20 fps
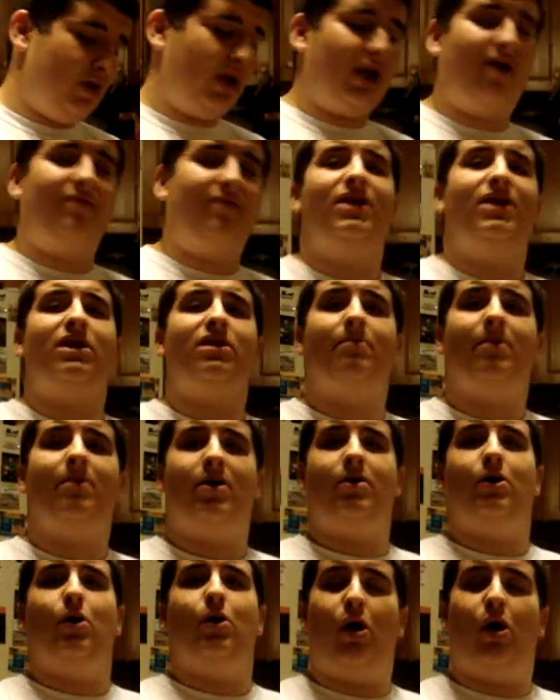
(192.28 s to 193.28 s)
you're going to have to take the
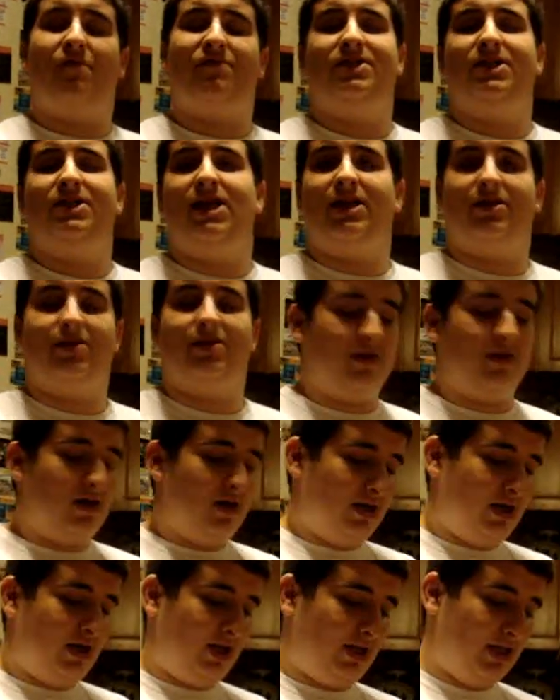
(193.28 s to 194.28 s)
battery off, take the
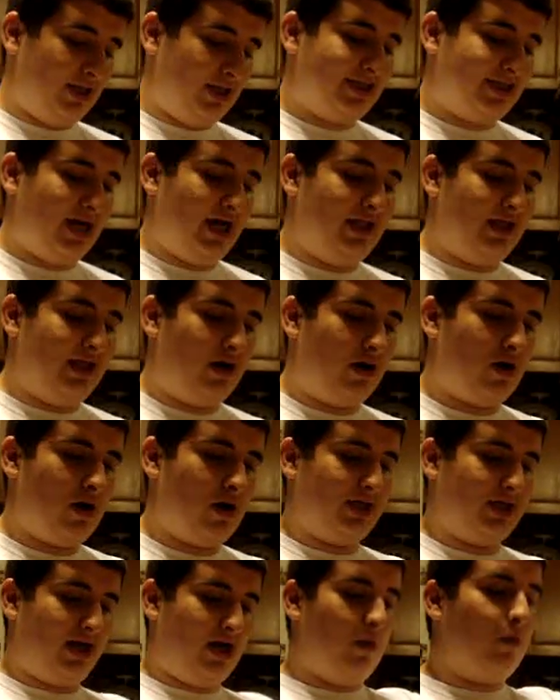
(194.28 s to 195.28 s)
inside the
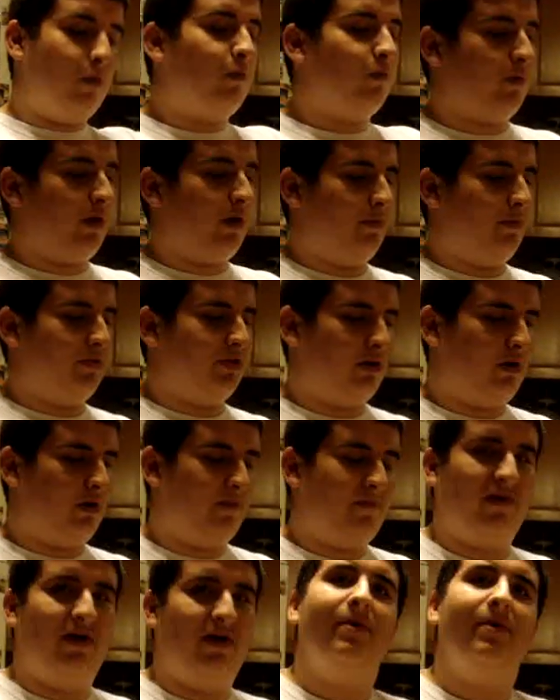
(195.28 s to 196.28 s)
harness out, right up with the
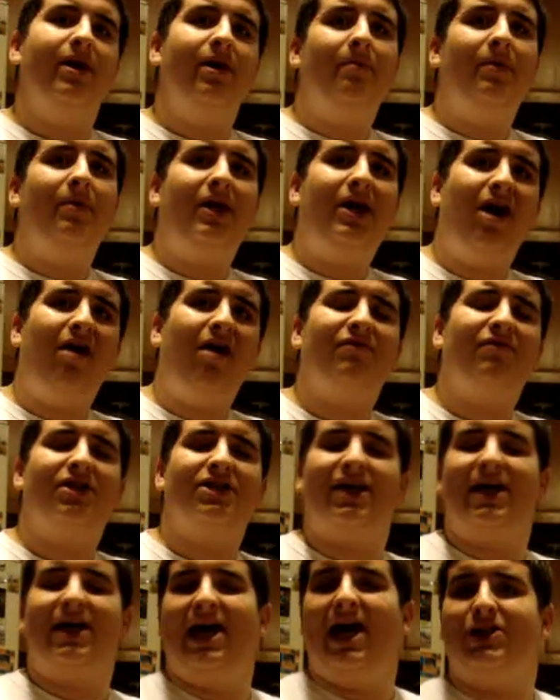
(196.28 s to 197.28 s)
grip frame. Be careful not
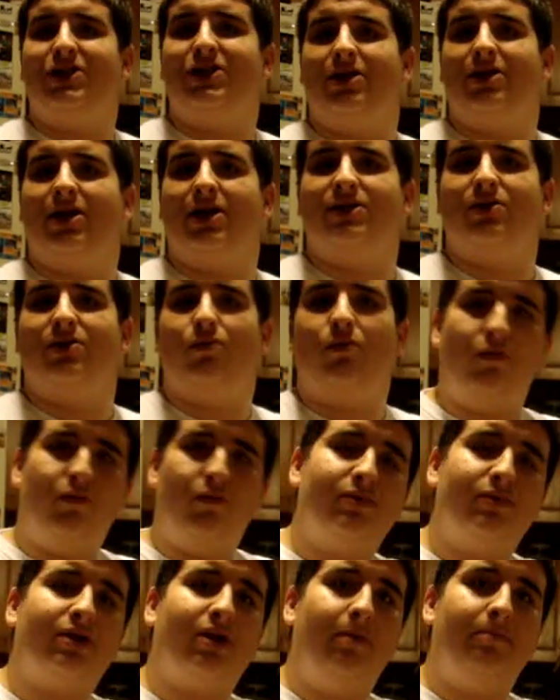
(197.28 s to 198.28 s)
to catch it, because it
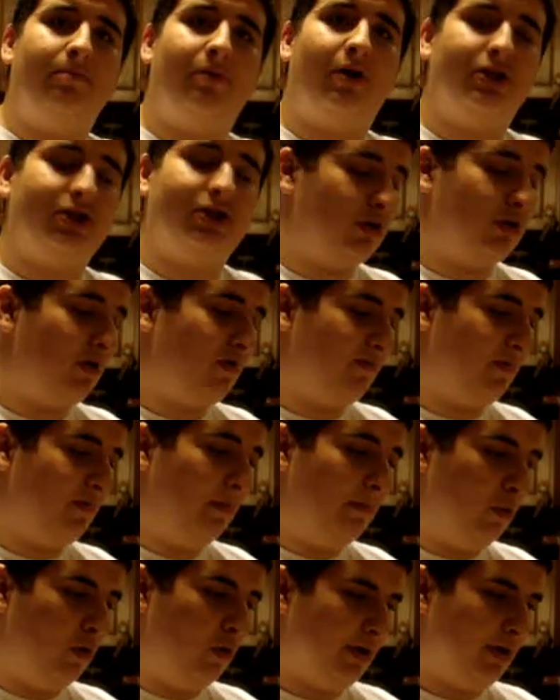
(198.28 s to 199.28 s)
will come unsoldered from the
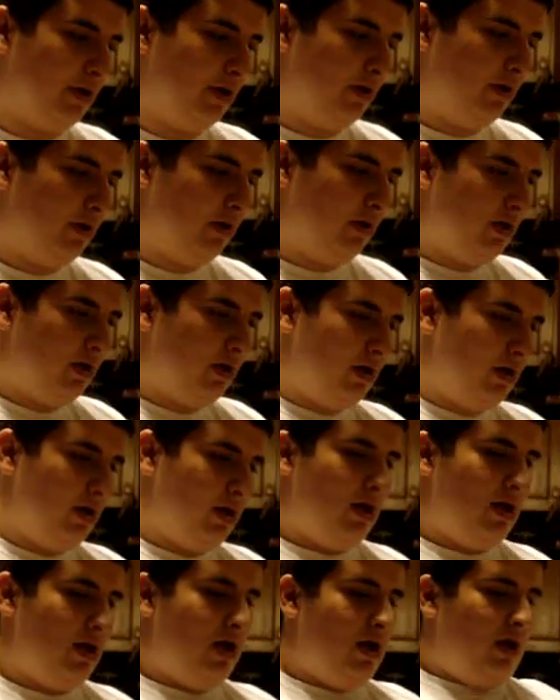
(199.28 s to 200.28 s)
board.
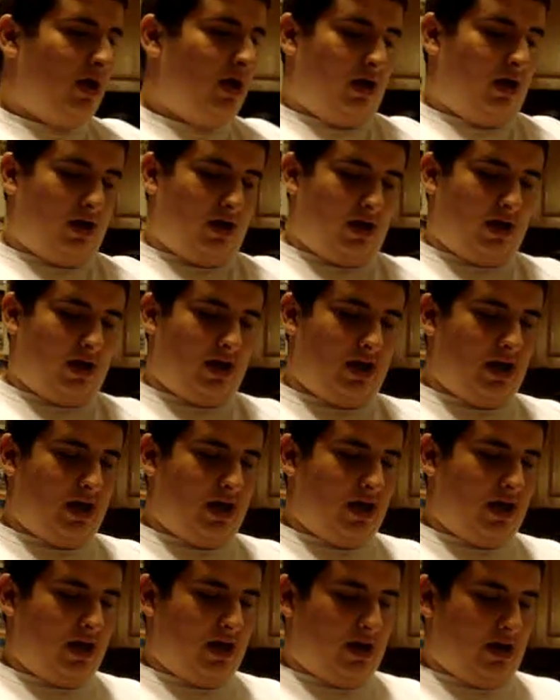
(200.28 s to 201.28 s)

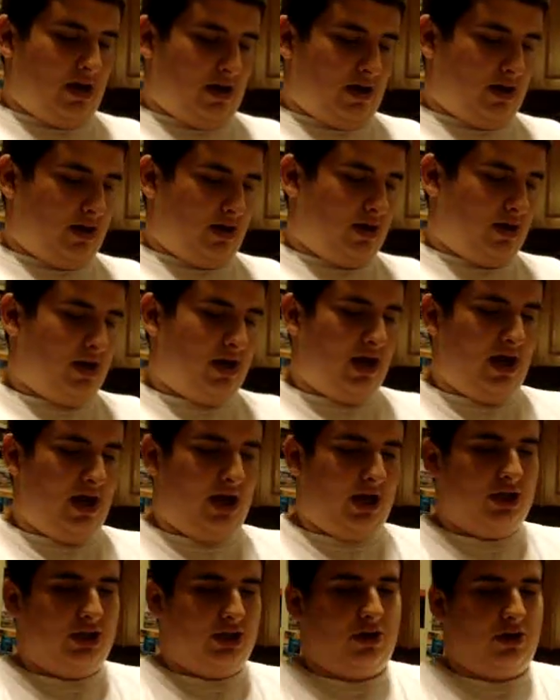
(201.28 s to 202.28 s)
And now you
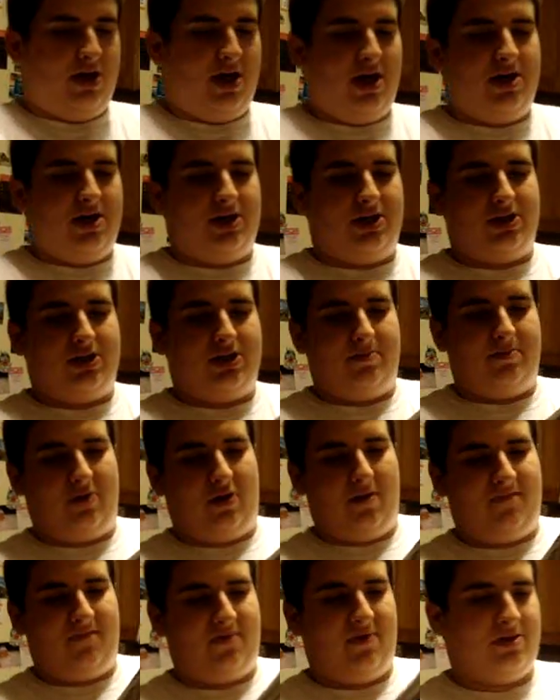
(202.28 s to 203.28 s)
can just go ahead and slip your
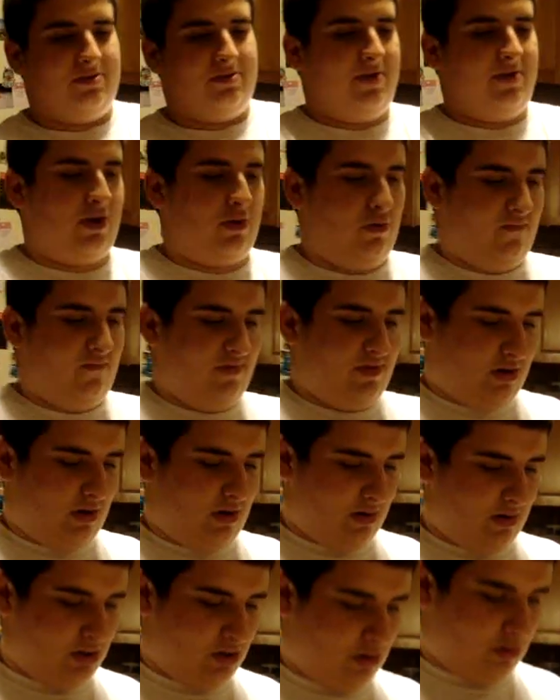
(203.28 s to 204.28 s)
grip frames back over,
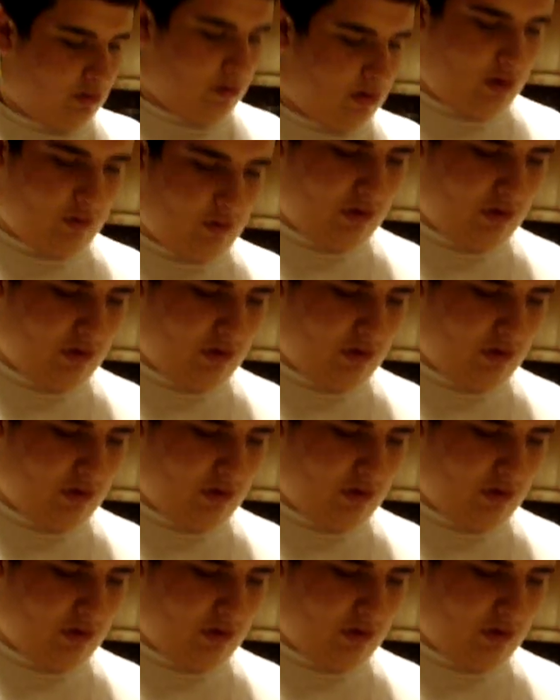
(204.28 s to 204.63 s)
get your